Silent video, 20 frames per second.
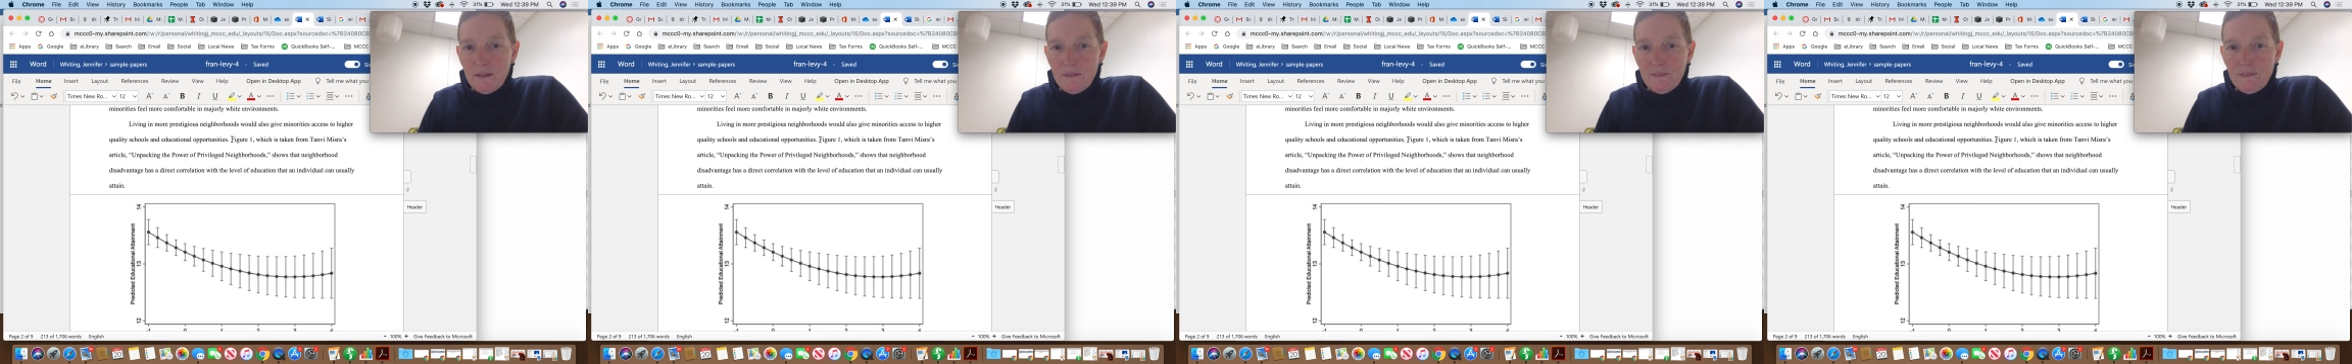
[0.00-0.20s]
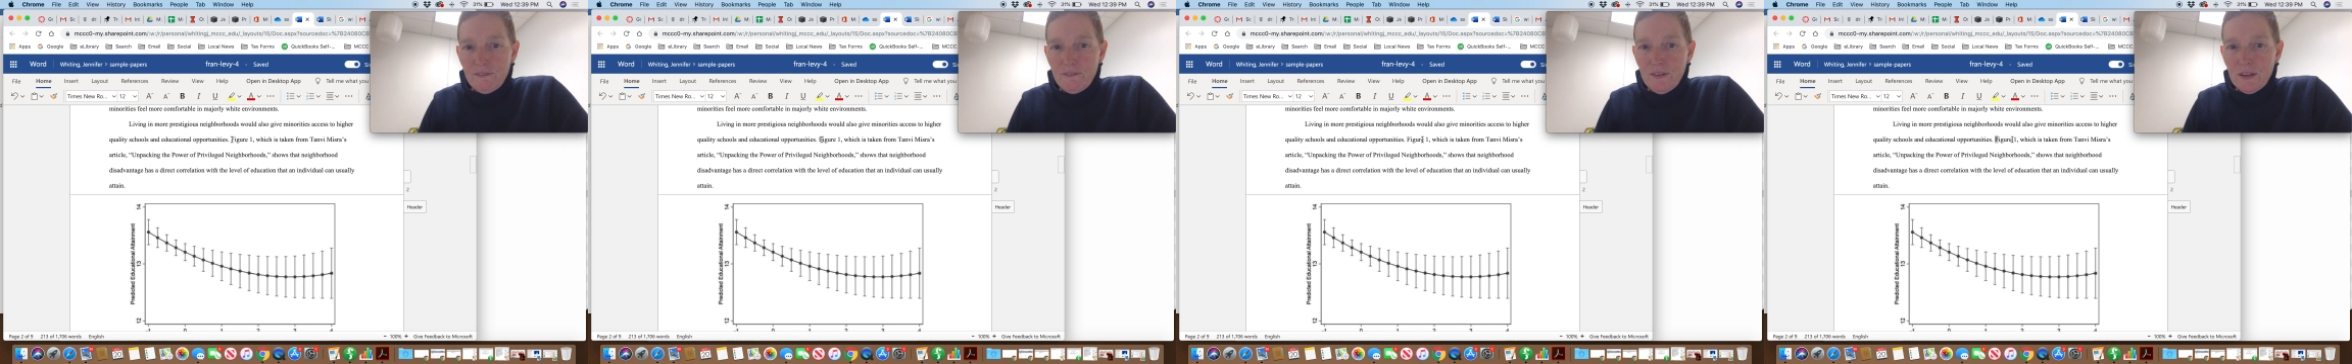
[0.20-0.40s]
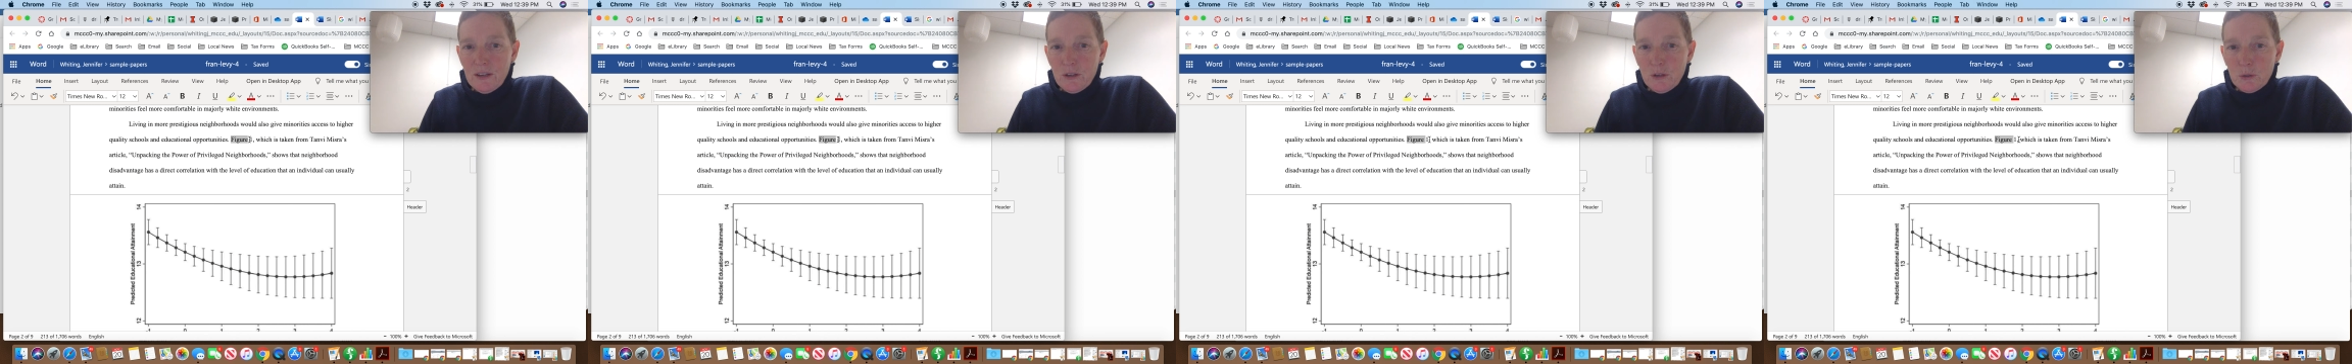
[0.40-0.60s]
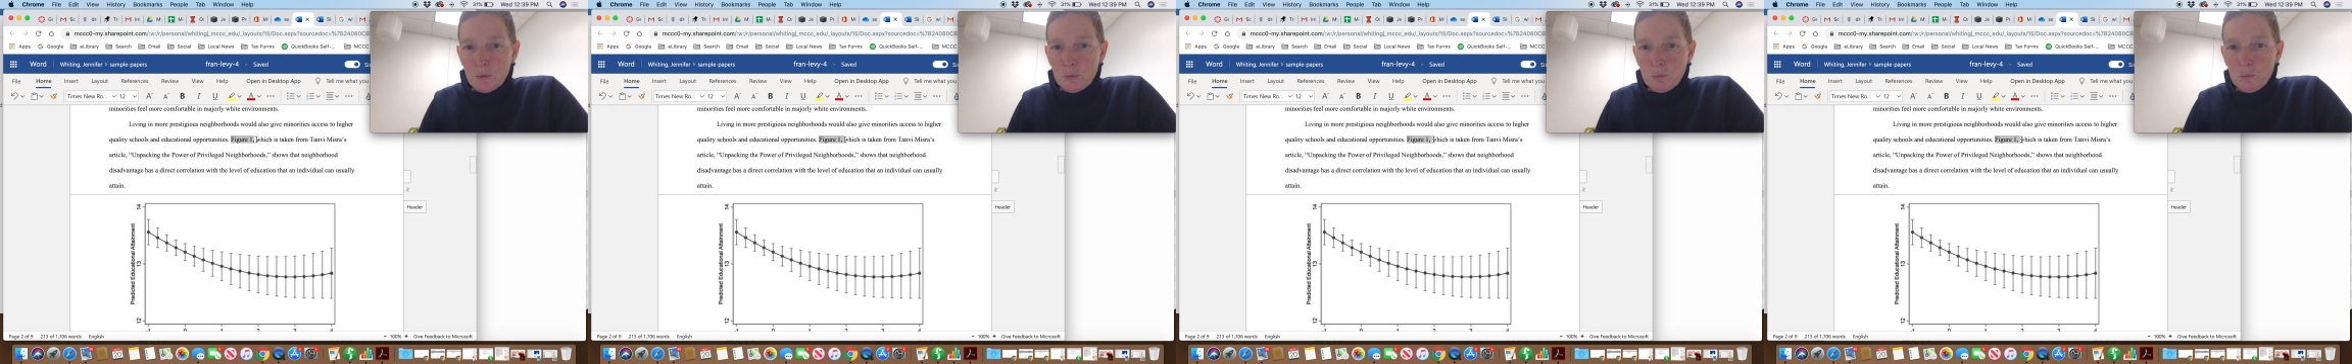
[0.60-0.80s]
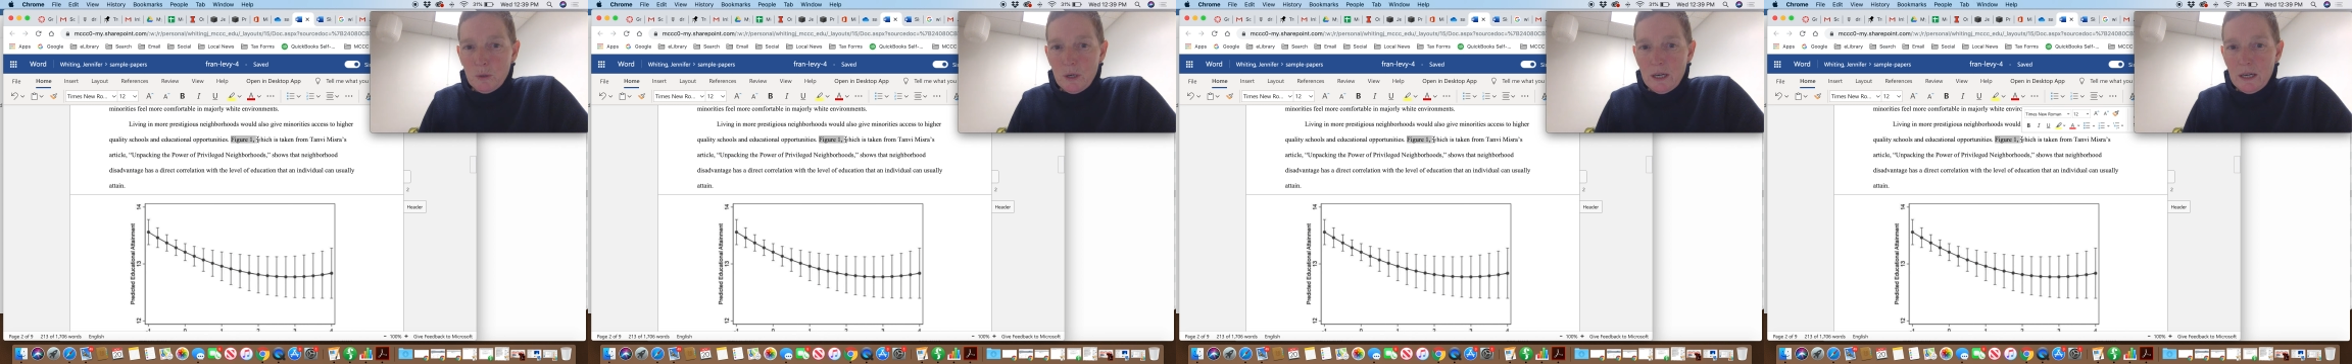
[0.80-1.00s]
figure
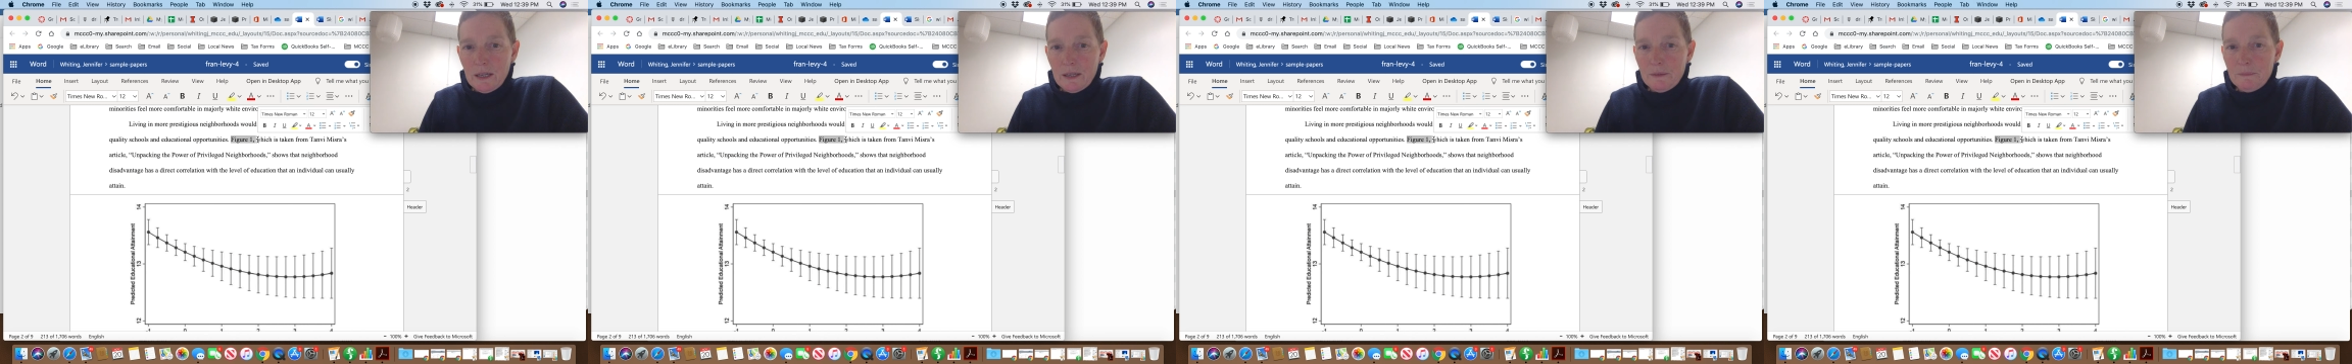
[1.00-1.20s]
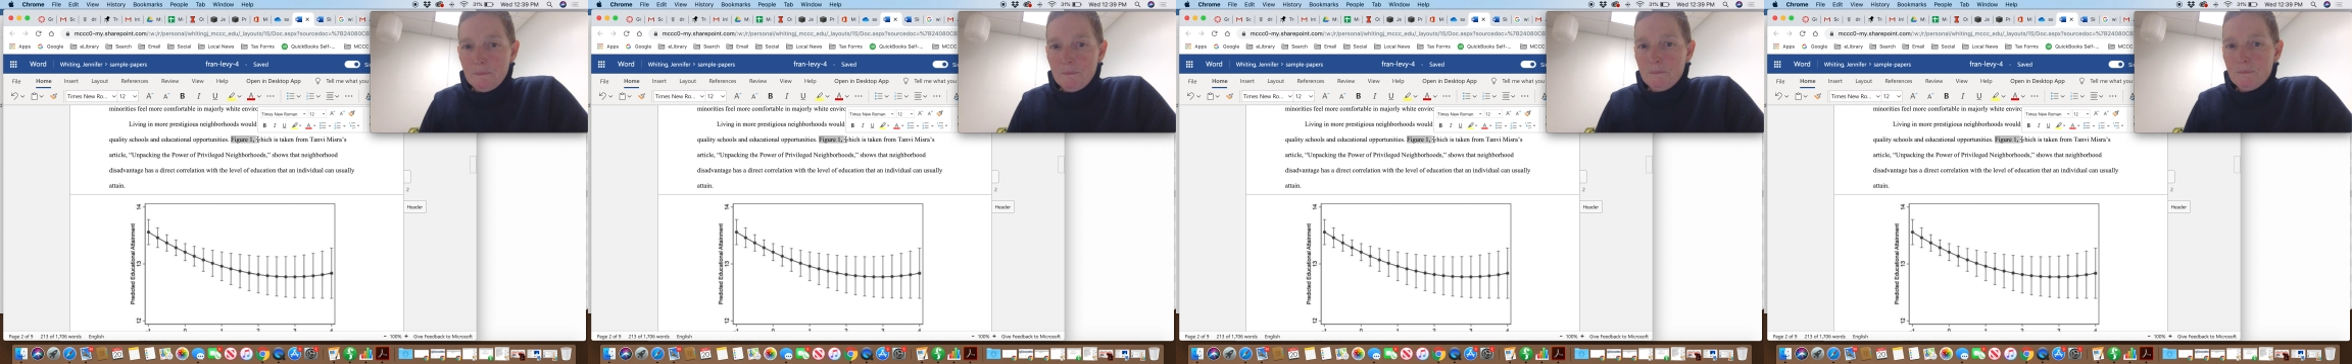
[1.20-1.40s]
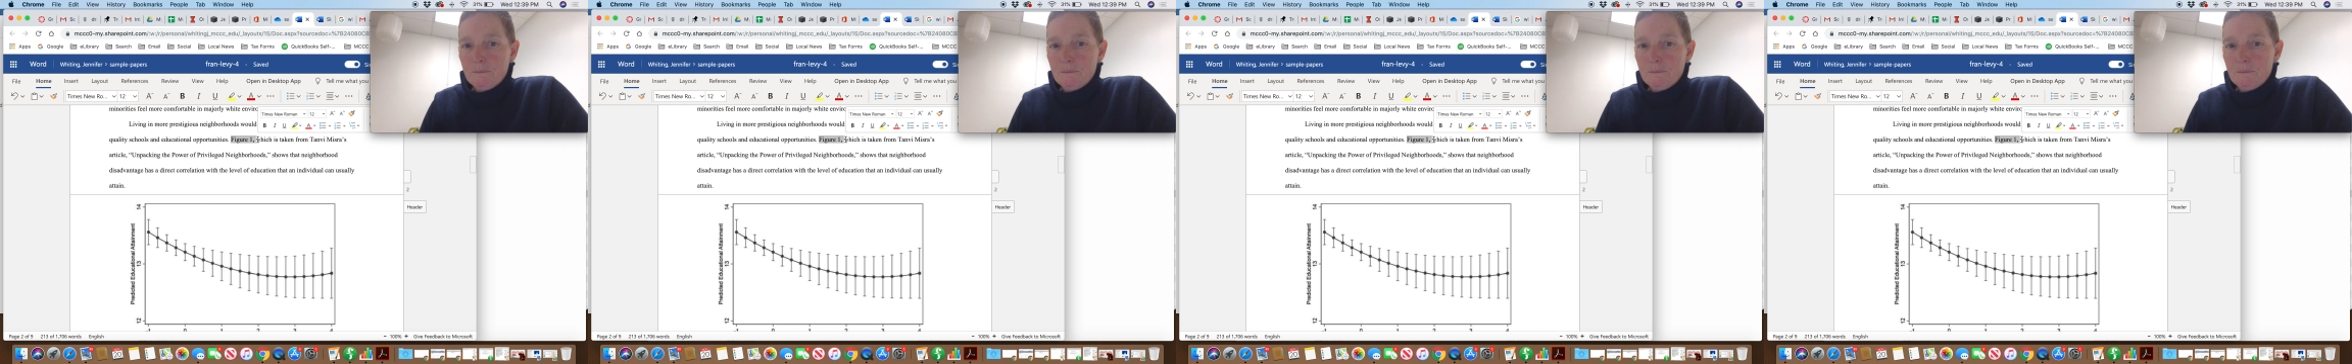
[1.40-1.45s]
1.